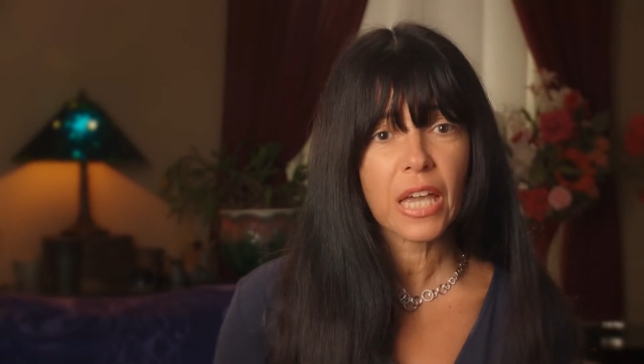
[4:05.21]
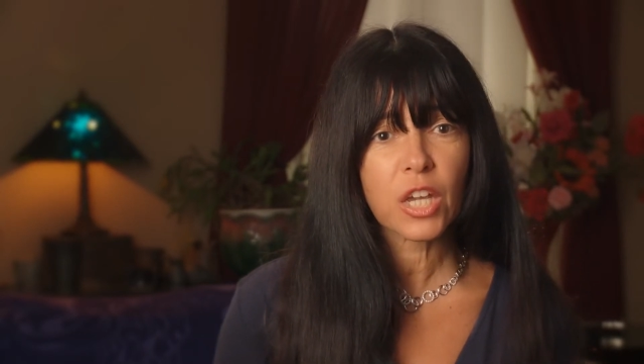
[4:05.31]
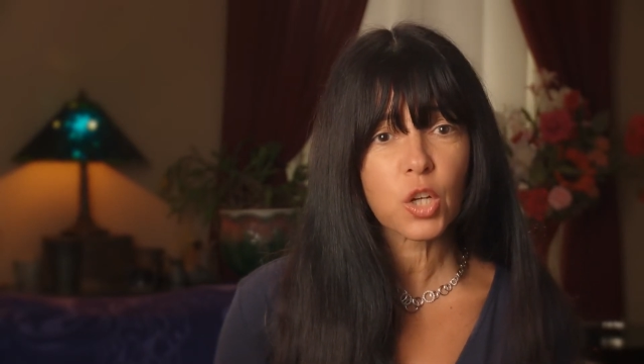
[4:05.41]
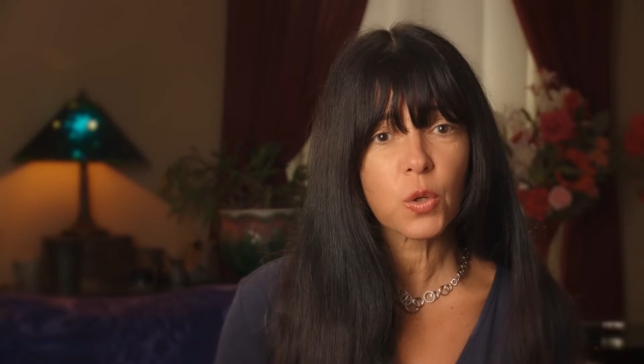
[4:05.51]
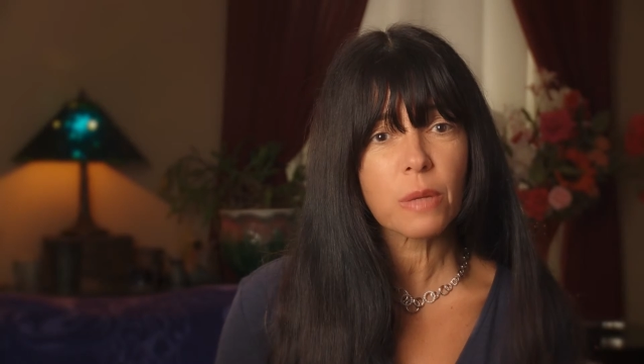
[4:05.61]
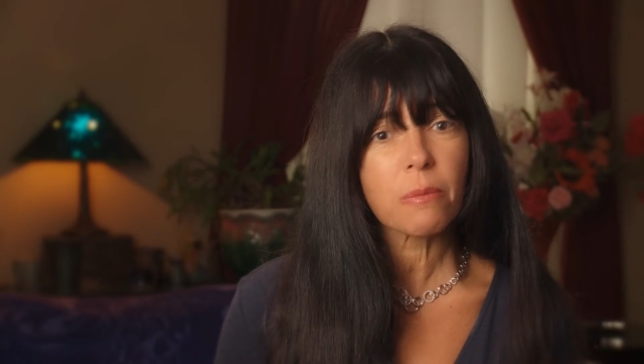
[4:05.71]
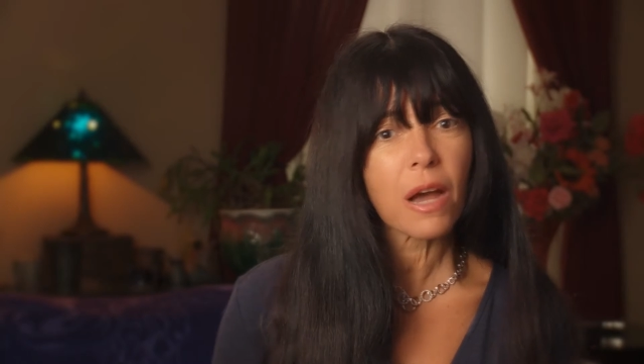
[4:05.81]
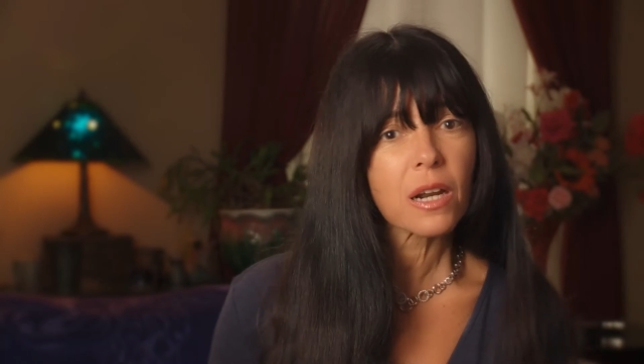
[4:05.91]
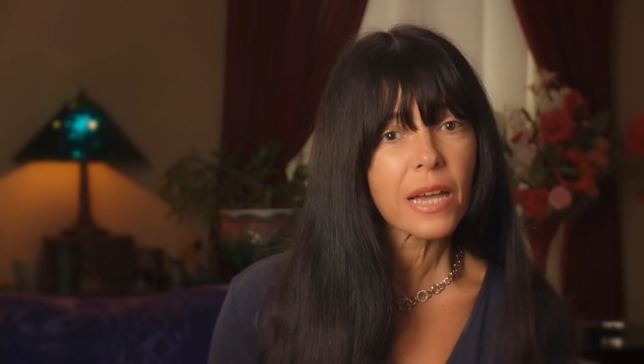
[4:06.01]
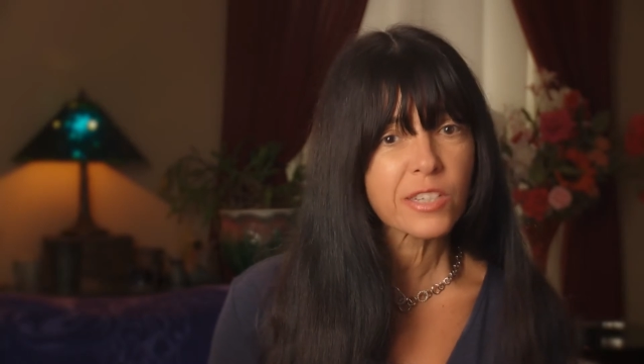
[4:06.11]
including
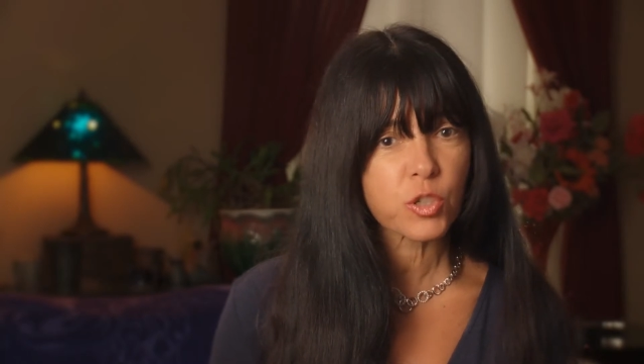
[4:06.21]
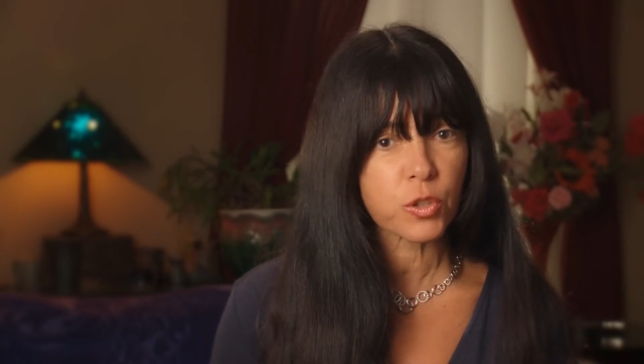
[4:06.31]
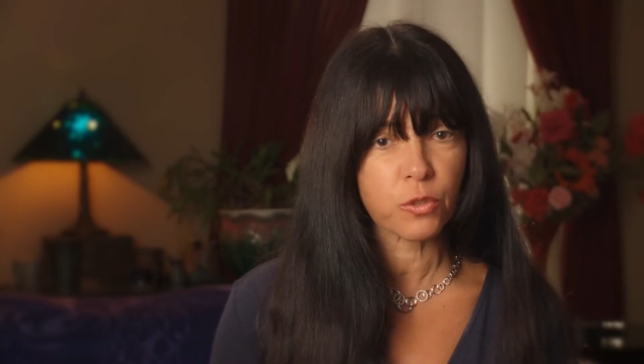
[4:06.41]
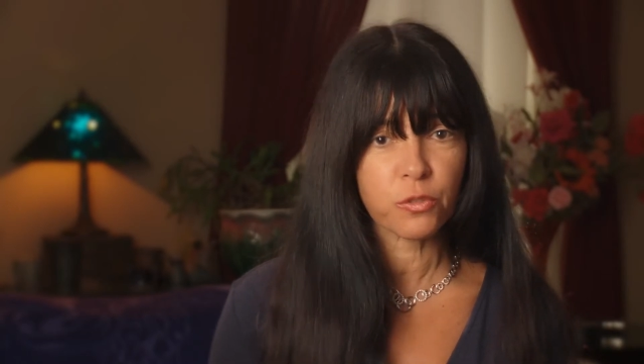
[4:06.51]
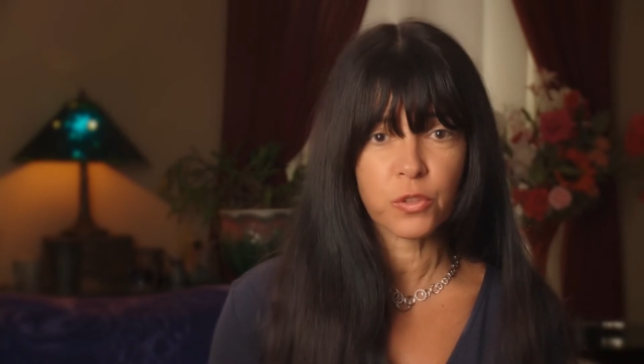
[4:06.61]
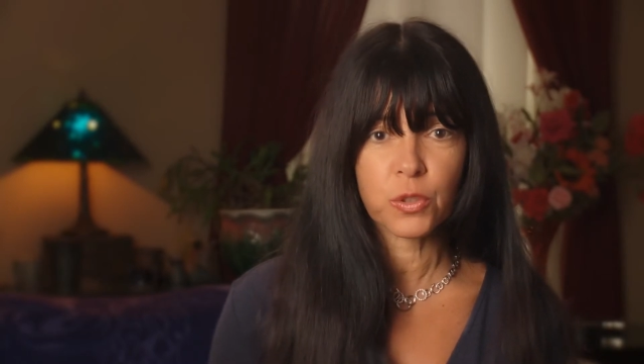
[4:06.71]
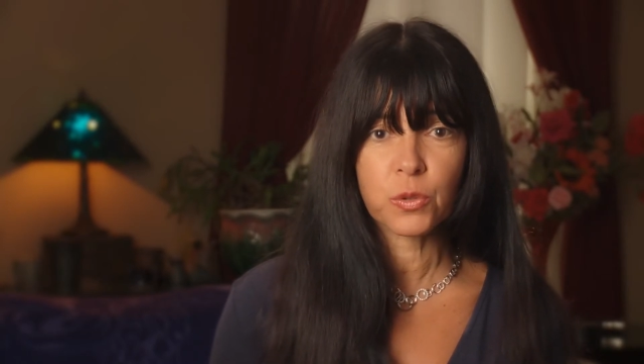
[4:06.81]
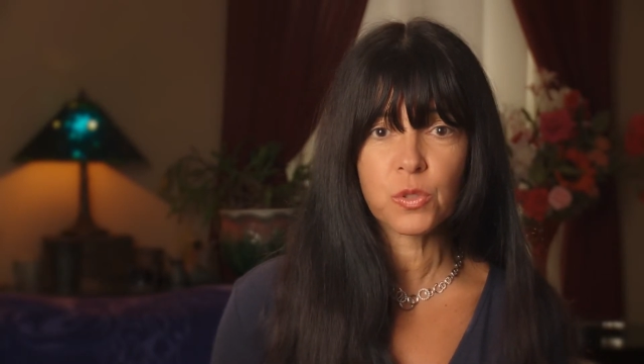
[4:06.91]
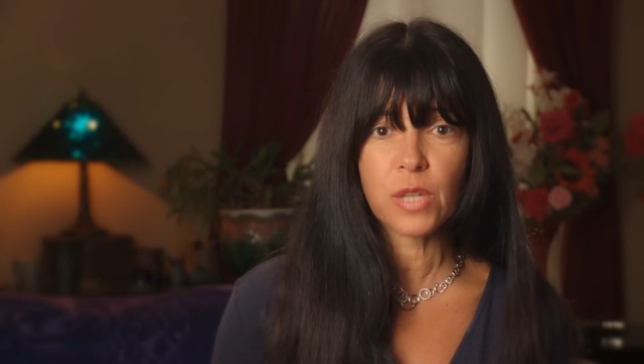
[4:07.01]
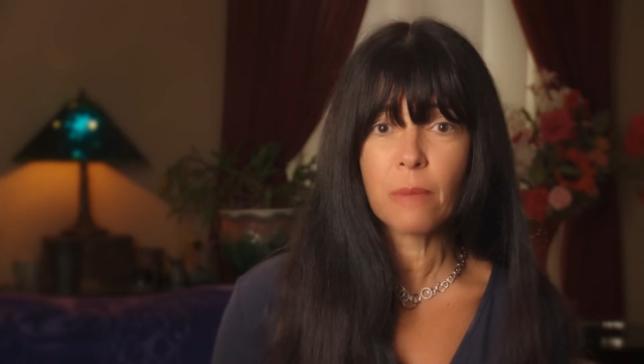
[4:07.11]
bioelectrical
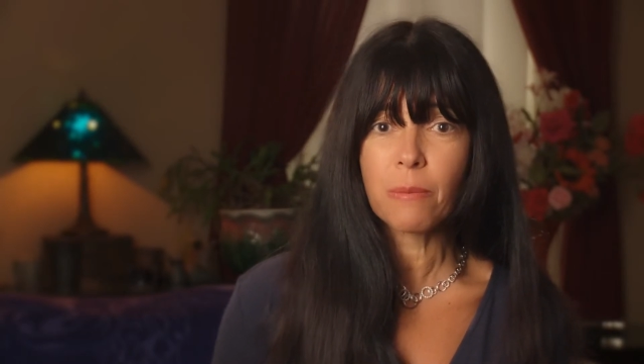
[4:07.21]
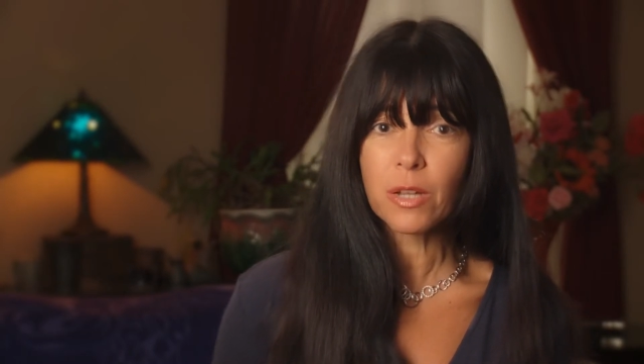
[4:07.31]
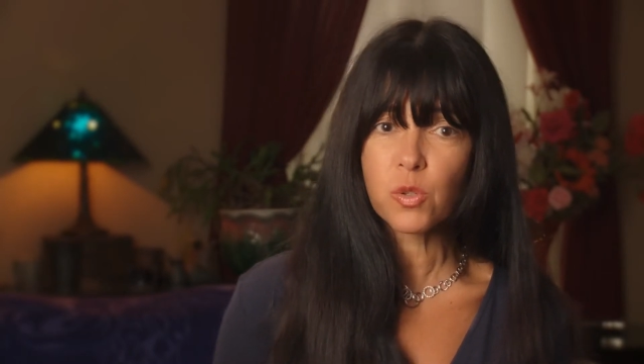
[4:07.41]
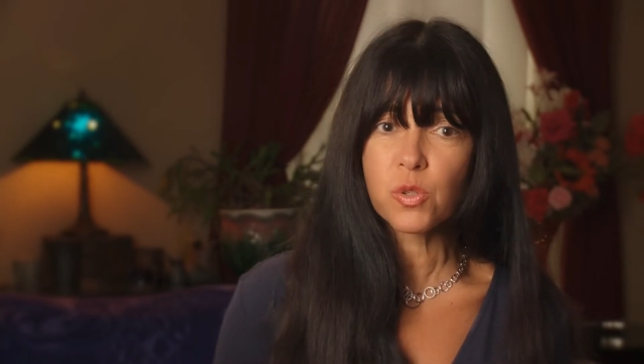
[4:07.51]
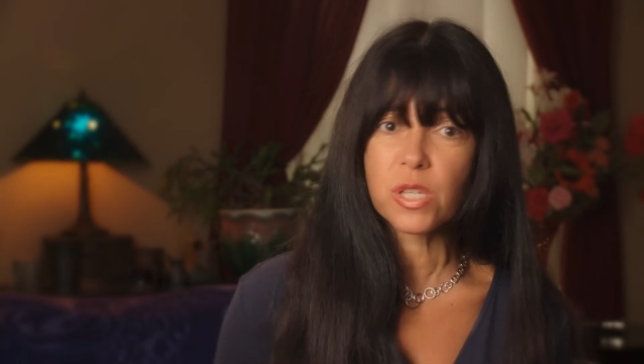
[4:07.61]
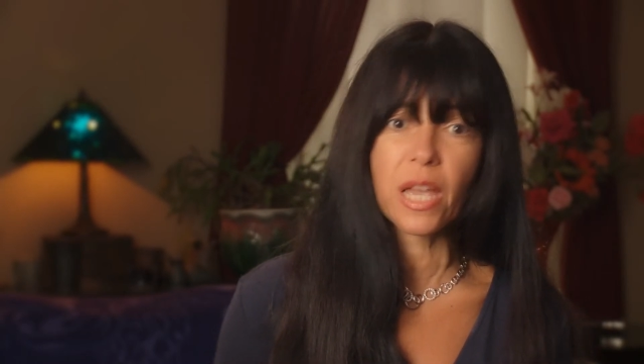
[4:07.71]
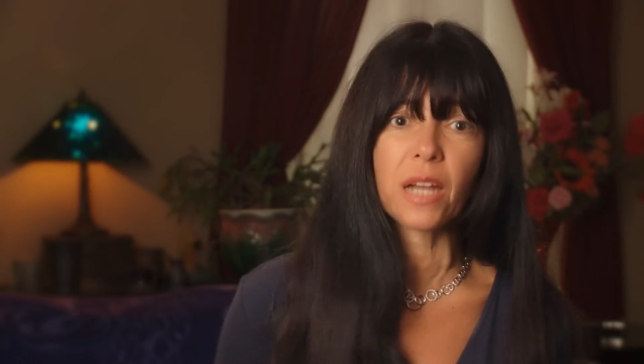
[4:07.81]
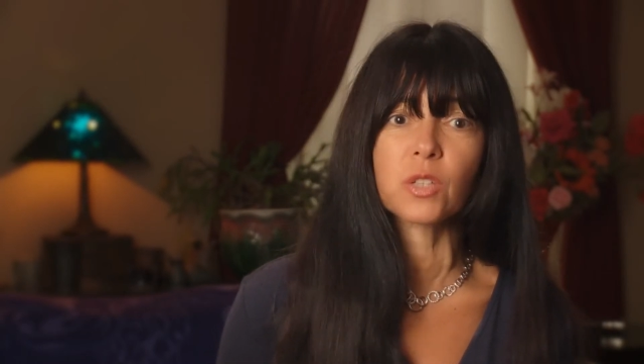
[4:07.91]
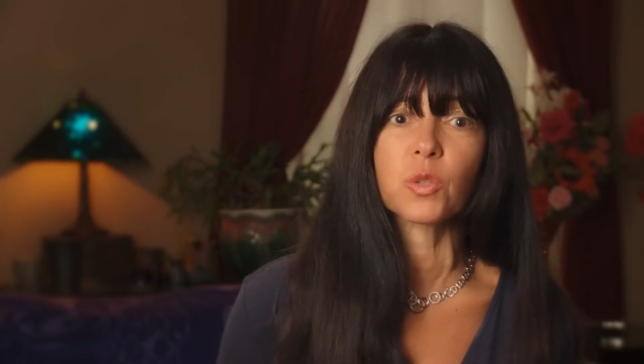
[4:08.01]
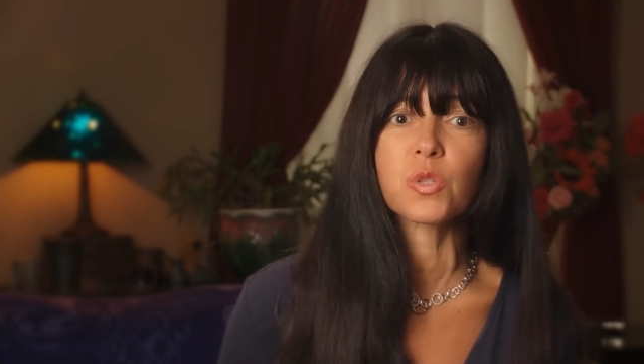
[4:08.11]
fields and
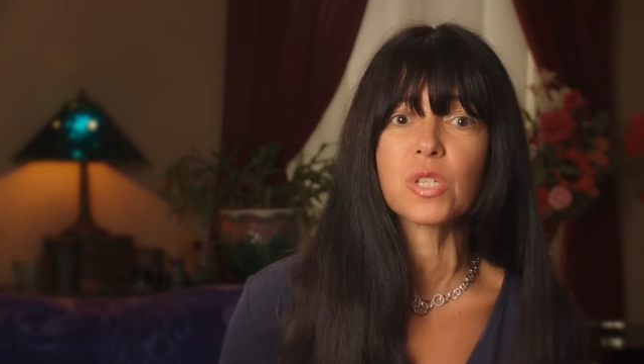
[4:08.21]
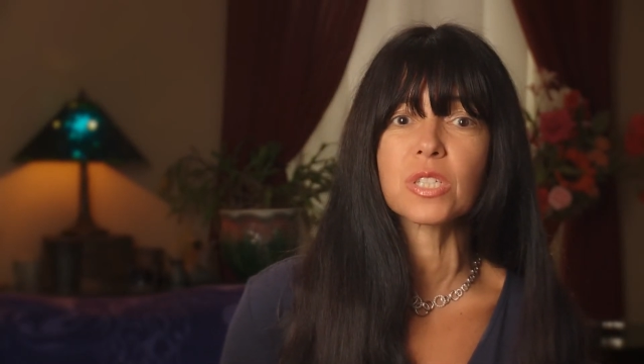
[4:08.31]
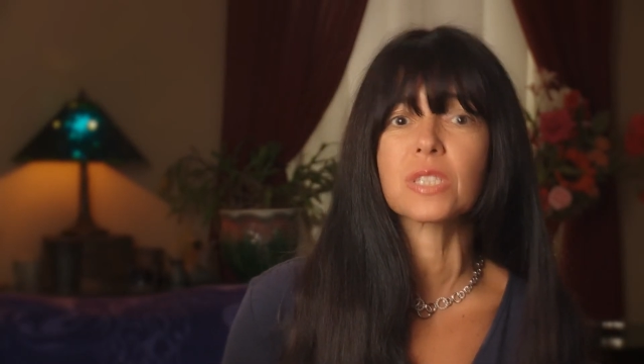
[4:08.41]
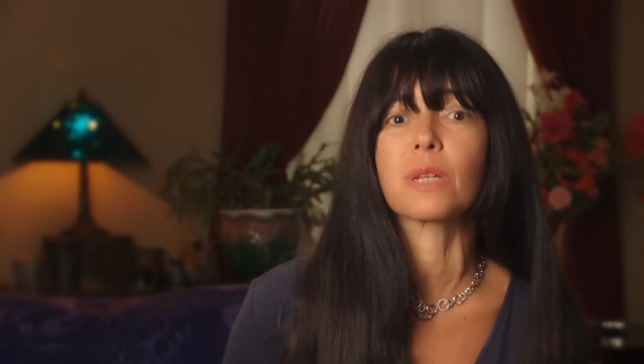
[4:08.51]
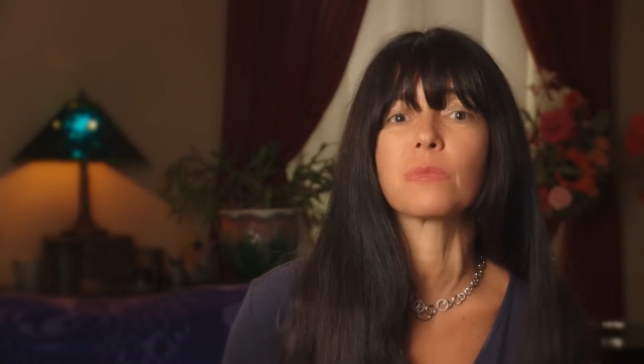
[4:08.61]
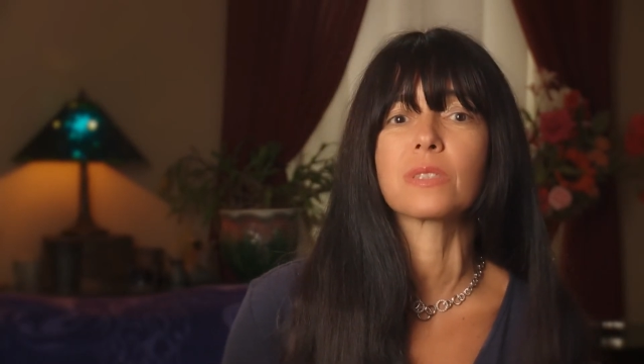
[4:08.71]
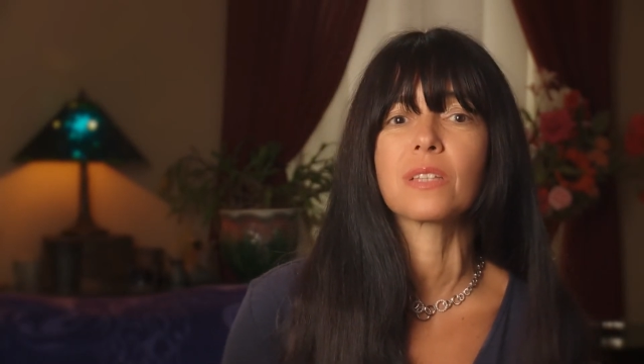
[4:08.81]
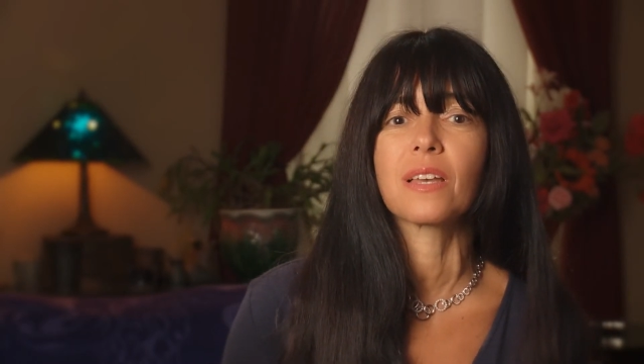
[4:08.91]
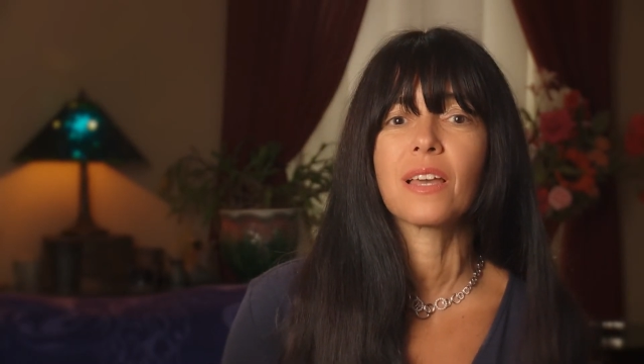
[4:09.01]
musculoskeletal systems.